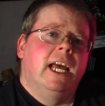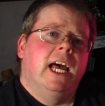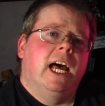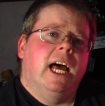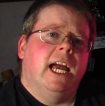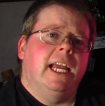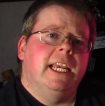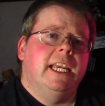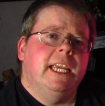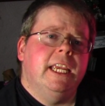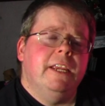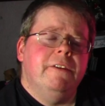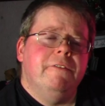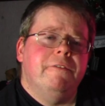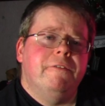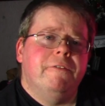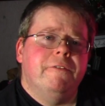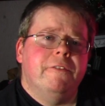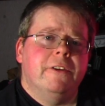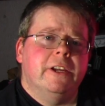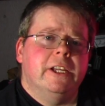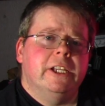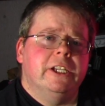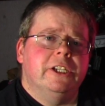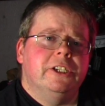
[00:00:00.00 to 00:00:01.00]
I
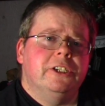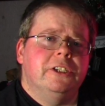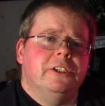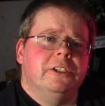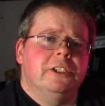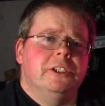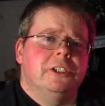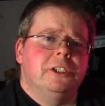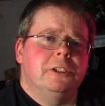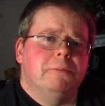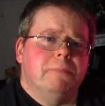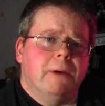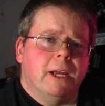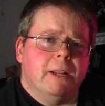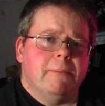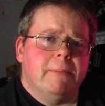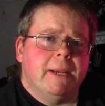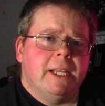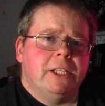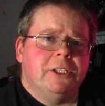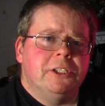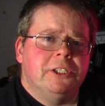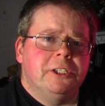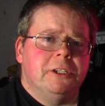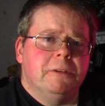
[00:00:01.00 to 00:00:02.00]
give
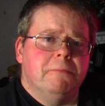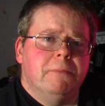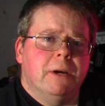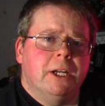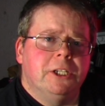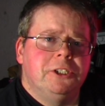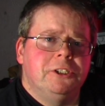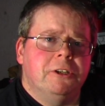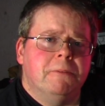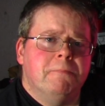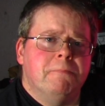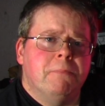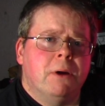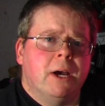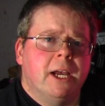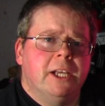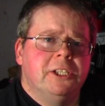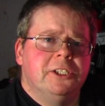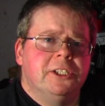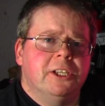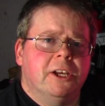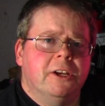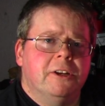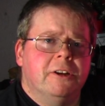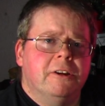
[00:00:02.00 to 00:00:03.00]
Spider-Man 2 by John
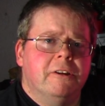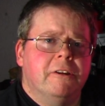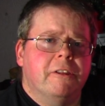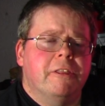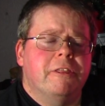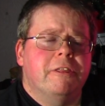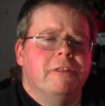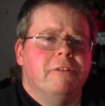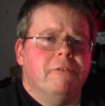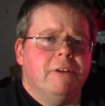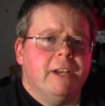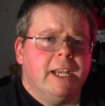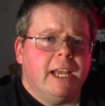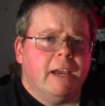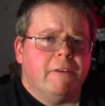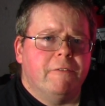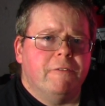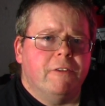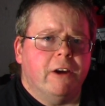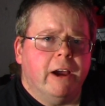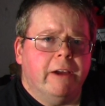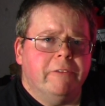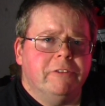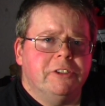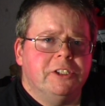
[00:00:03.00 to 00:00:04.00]
Paesano 3 out of
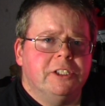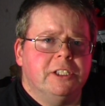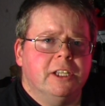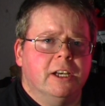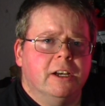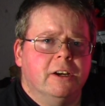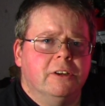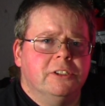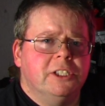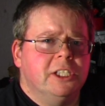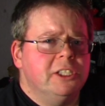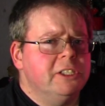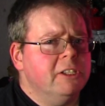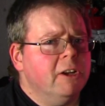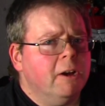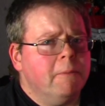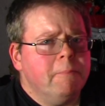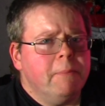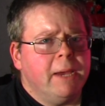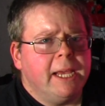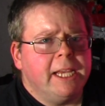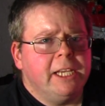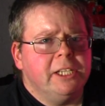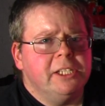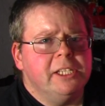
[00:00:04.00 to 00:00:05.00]
5 stars. It's not
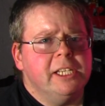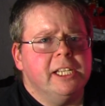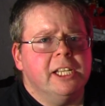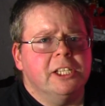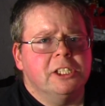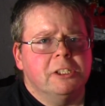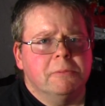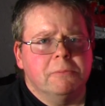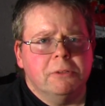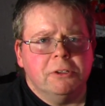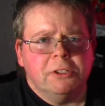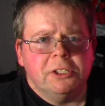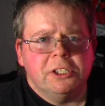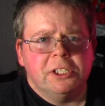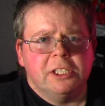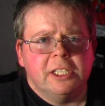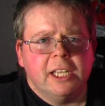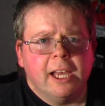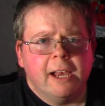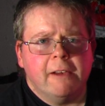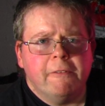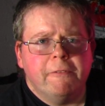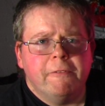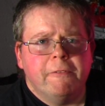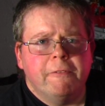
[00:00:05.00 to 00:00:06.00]
amazing, there's some good
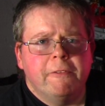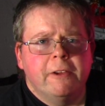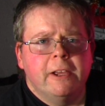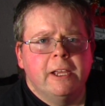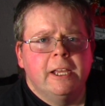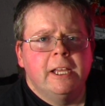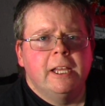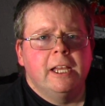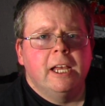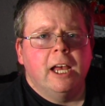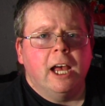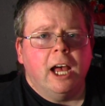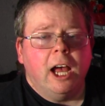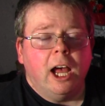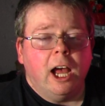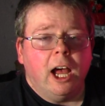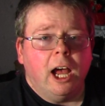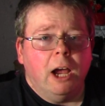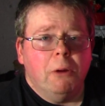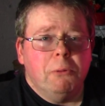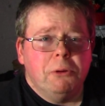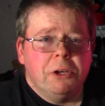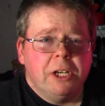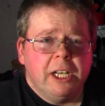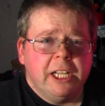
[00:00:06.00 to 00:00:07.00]
stuff.
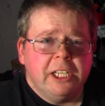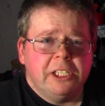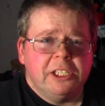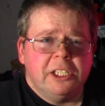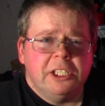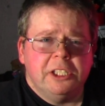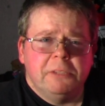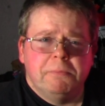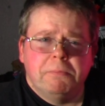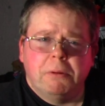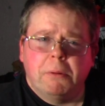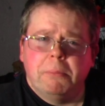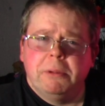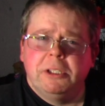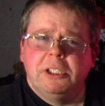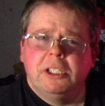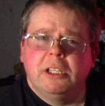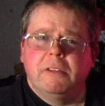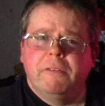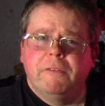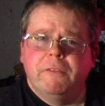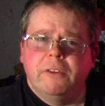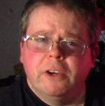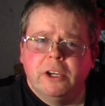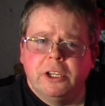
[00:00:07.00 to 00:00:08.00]
I would listen probably to
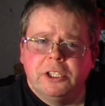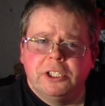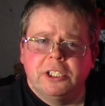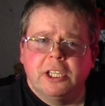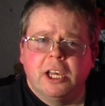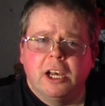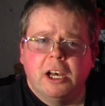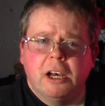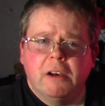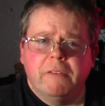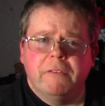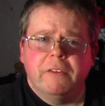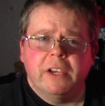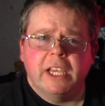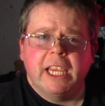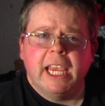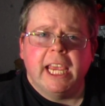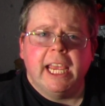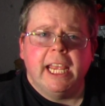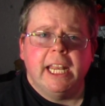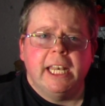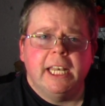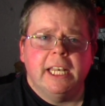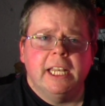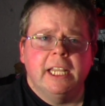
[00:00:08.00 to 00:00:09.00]
the first half
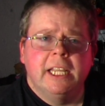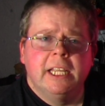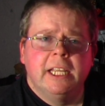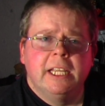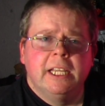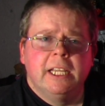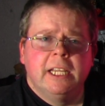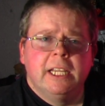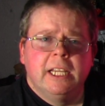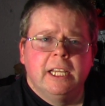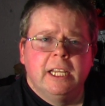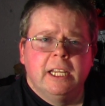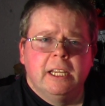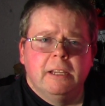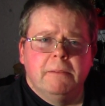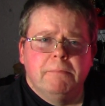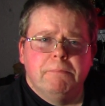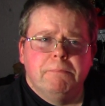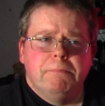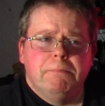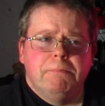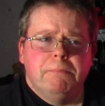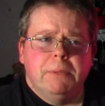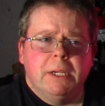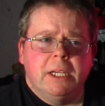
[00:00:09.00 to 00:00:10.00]
again
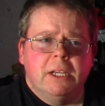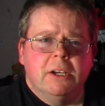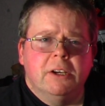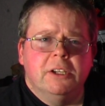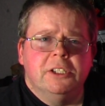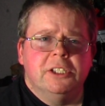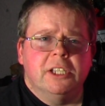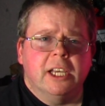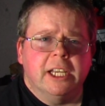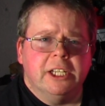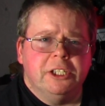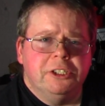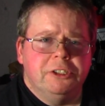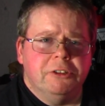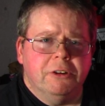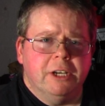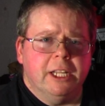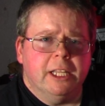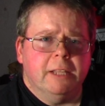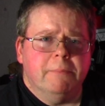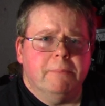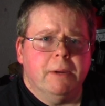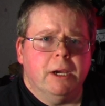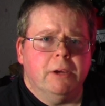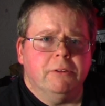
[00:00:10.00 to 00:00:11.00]
because I enjoyed
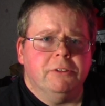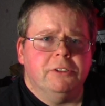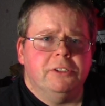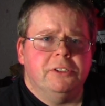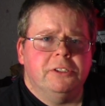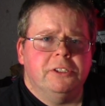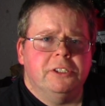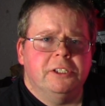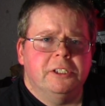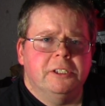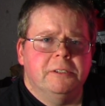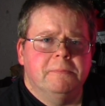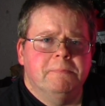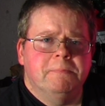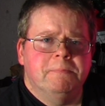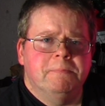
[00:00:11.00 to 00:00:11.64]
it the most.